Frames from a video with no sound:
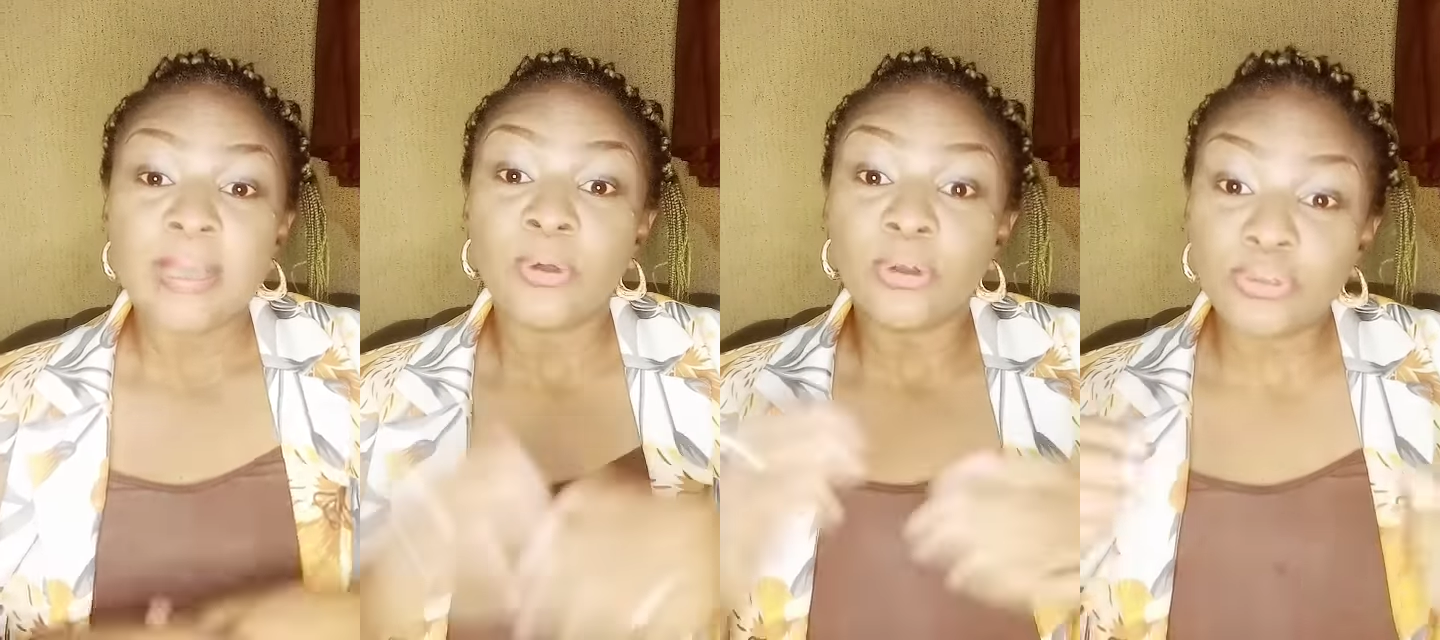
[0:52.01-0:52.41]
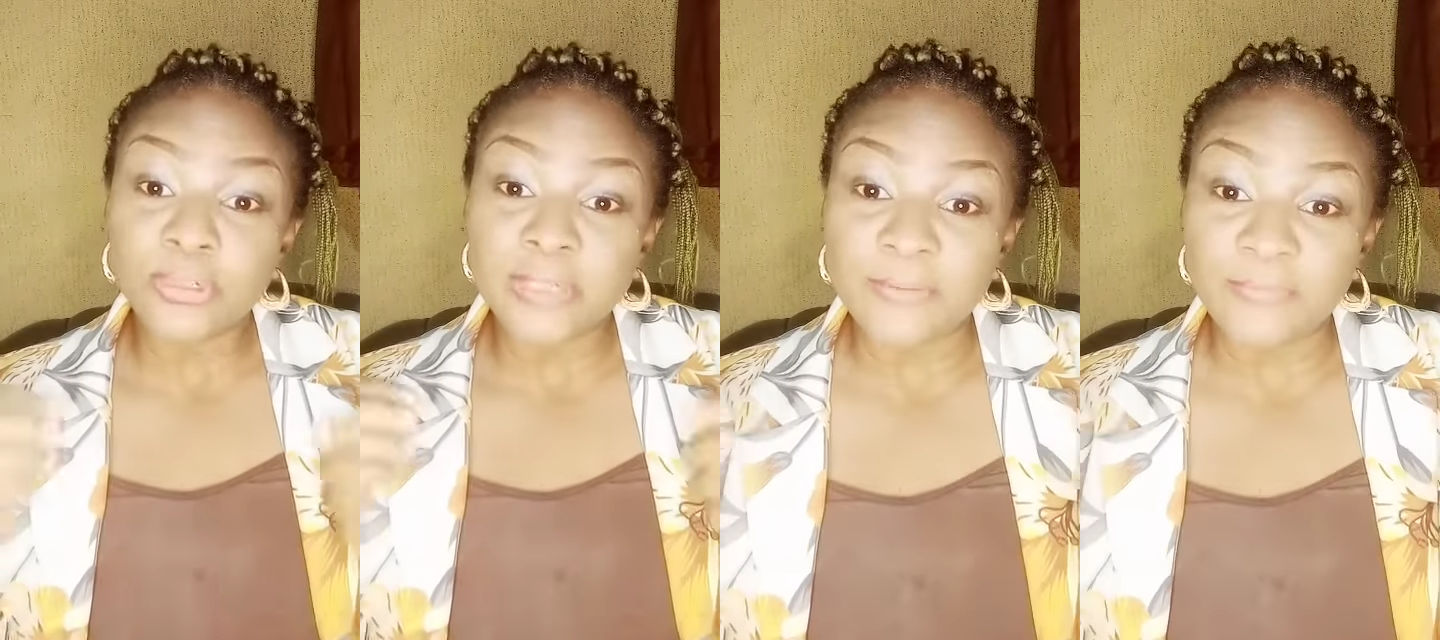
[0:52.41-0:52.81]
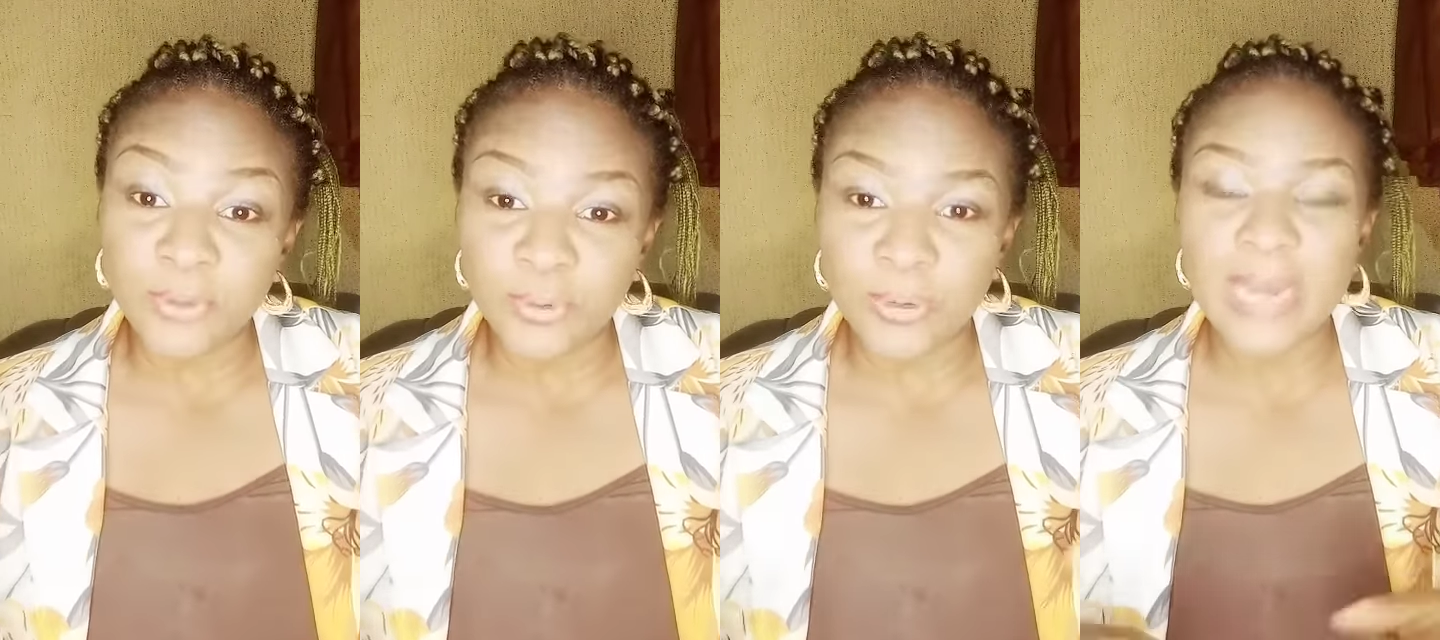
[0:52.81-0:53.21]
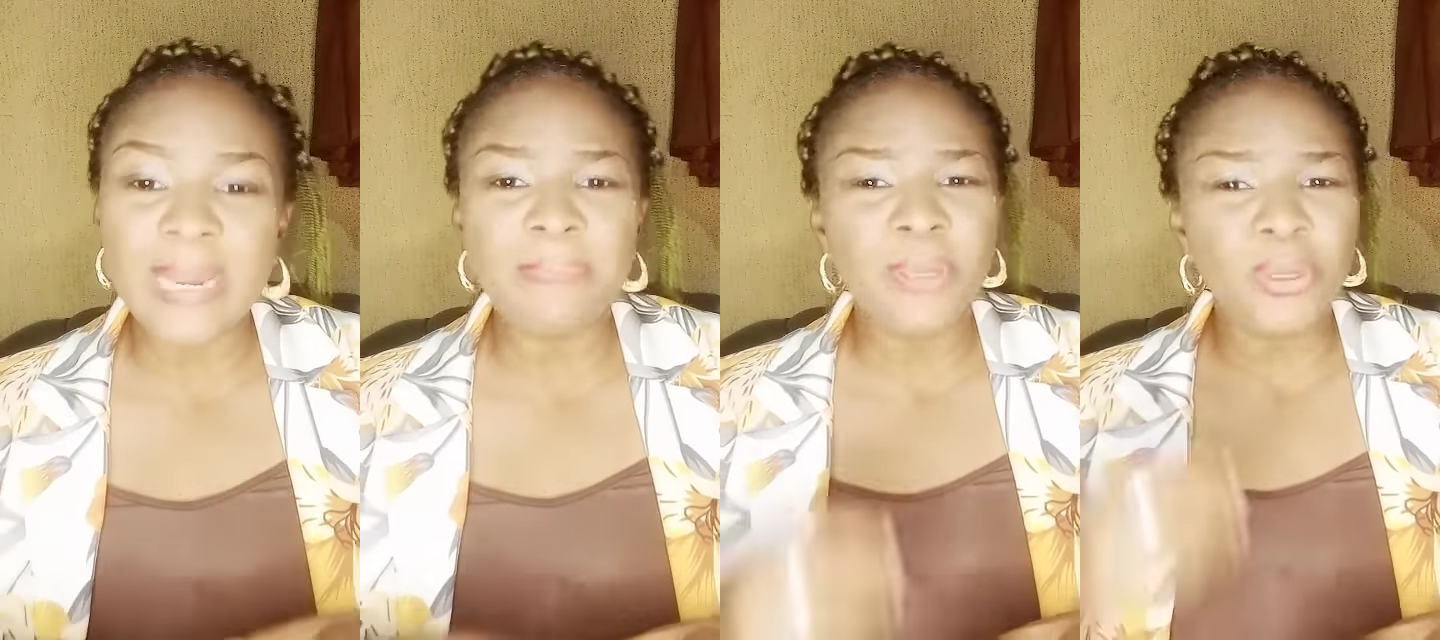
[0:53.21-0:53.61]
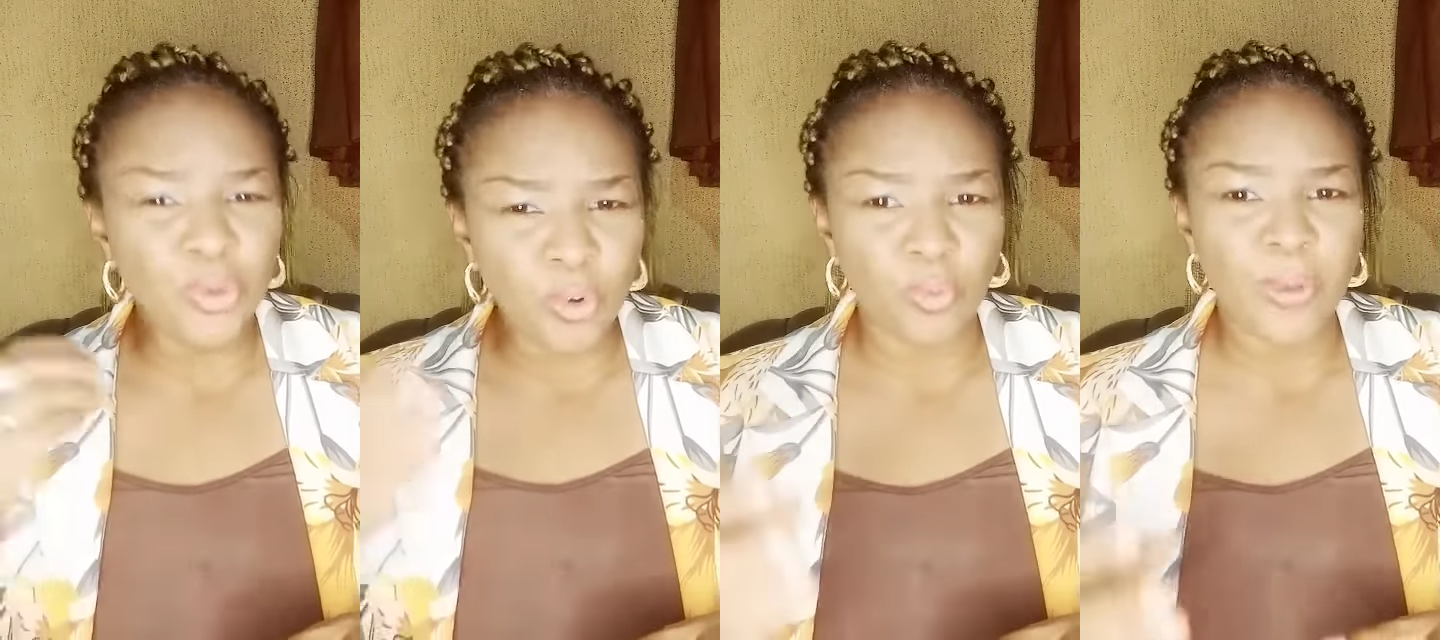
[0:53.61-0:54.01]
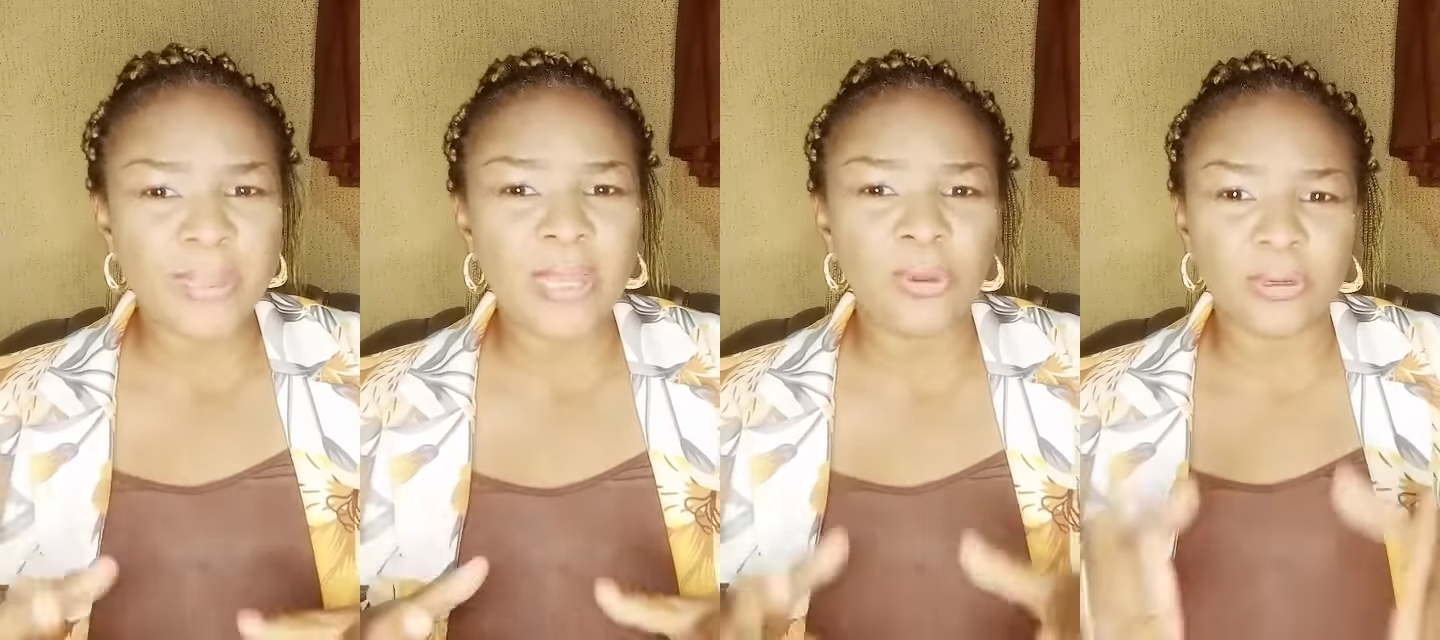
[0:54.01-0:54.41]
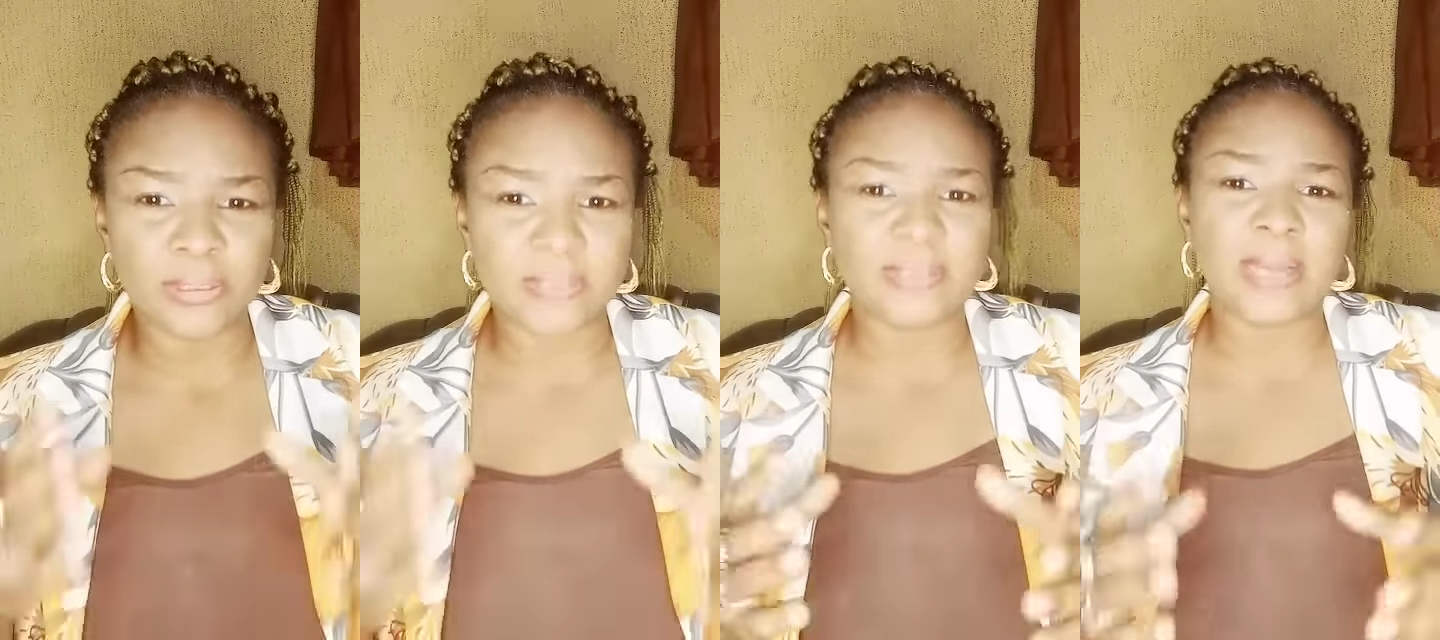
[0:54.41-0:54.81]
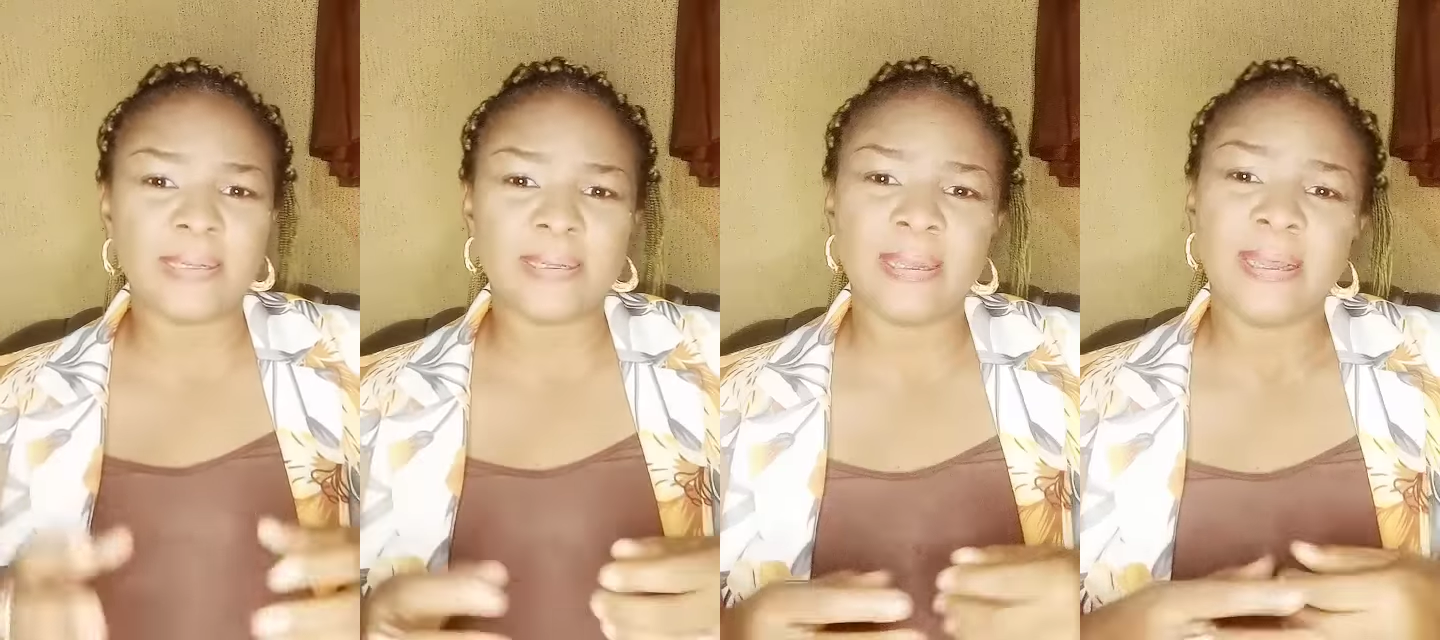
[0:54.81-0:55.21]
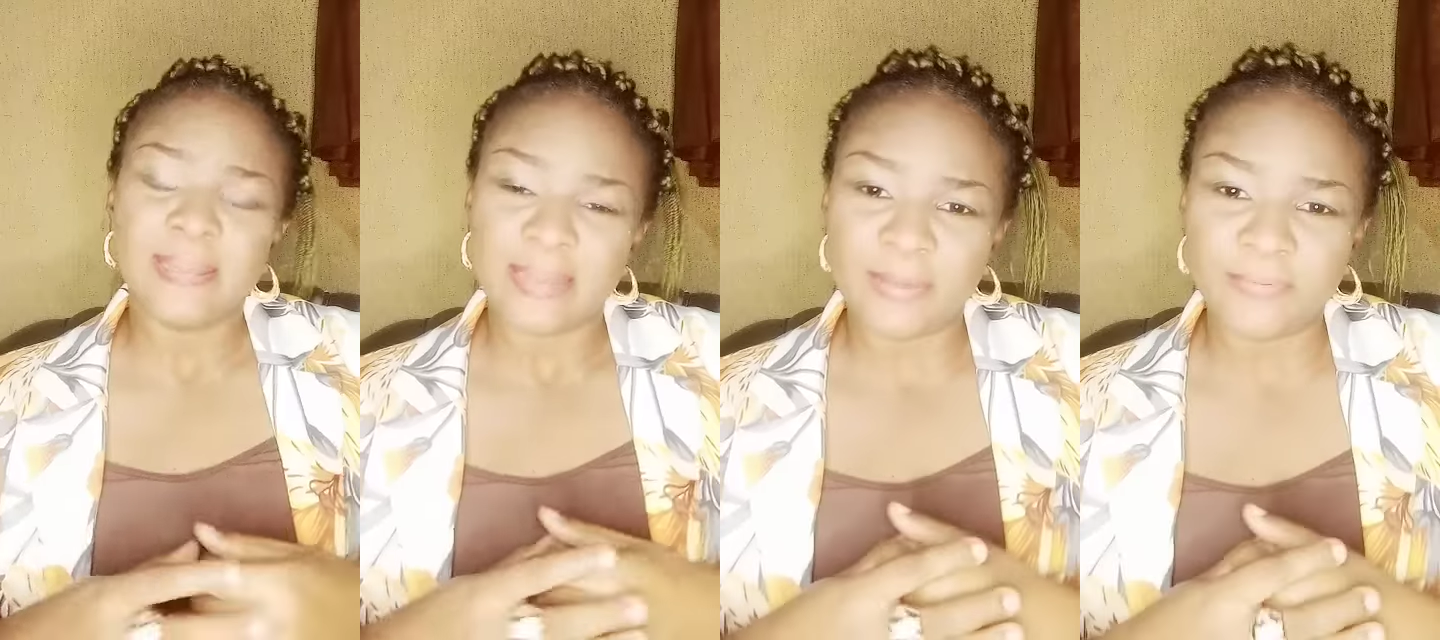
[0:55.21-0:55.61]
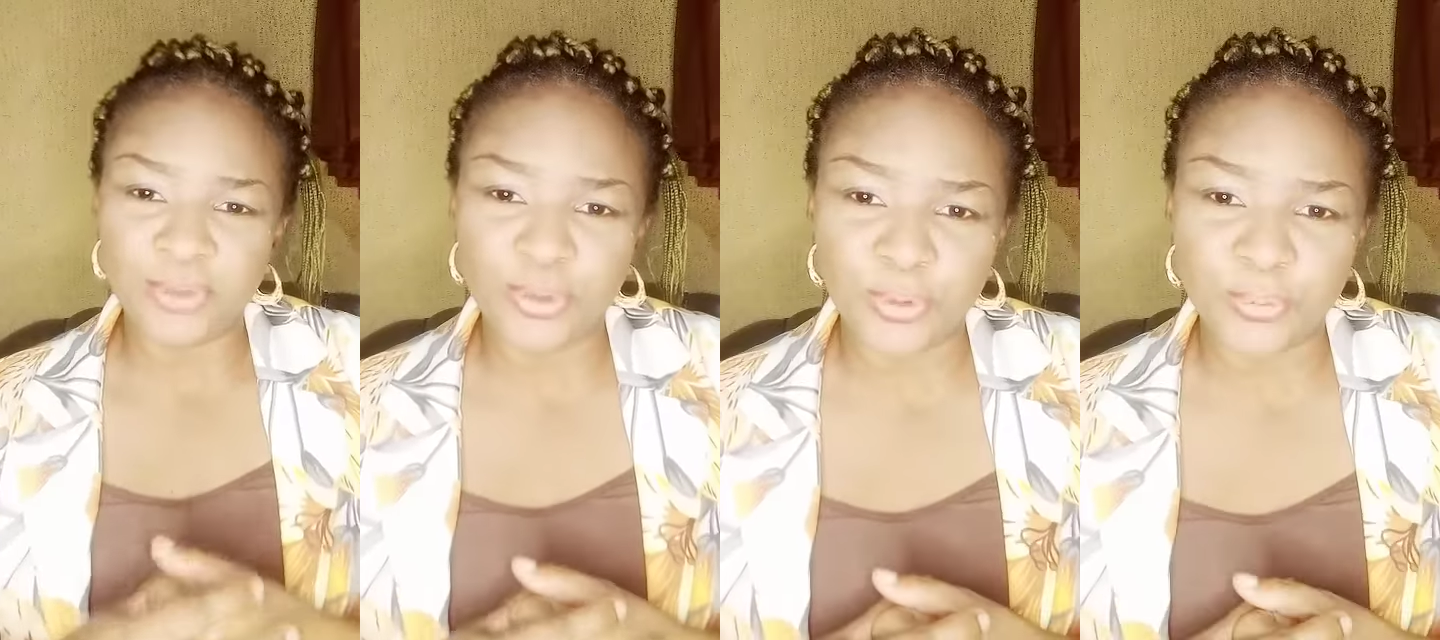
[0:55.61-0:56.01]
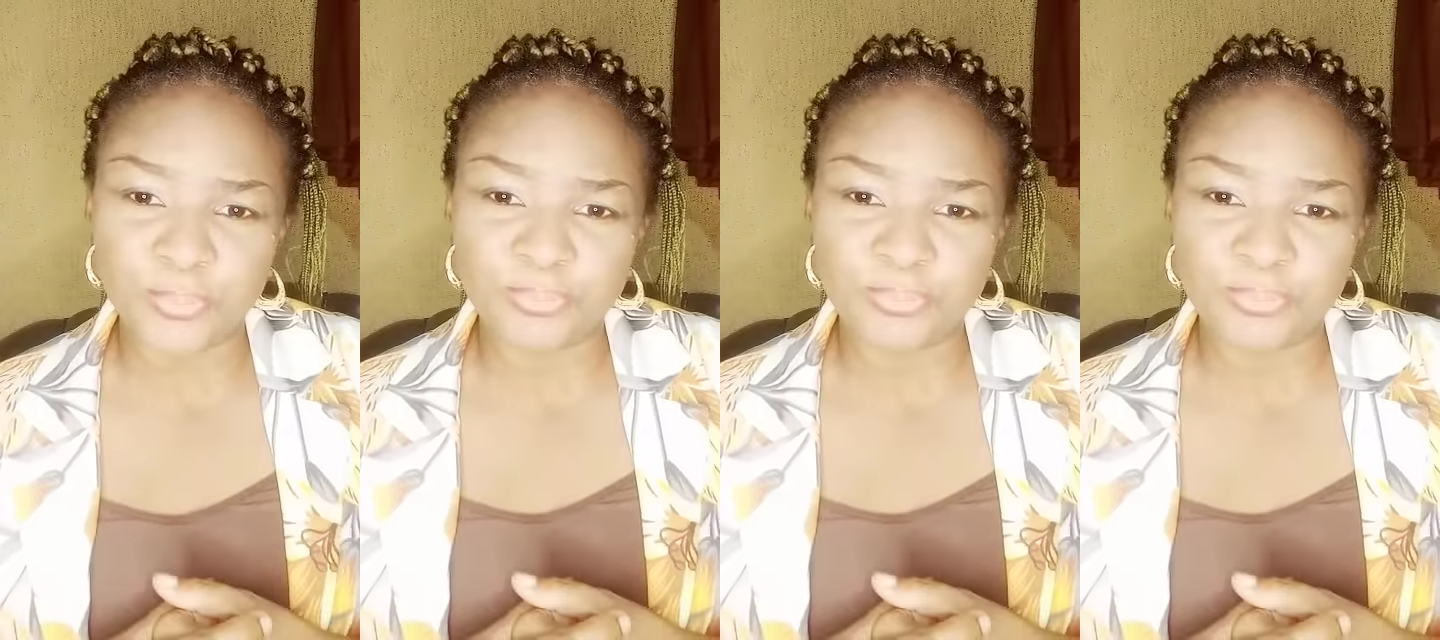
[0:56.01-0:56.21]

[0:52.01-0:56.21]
Go through that video and let me know whether you understand that video.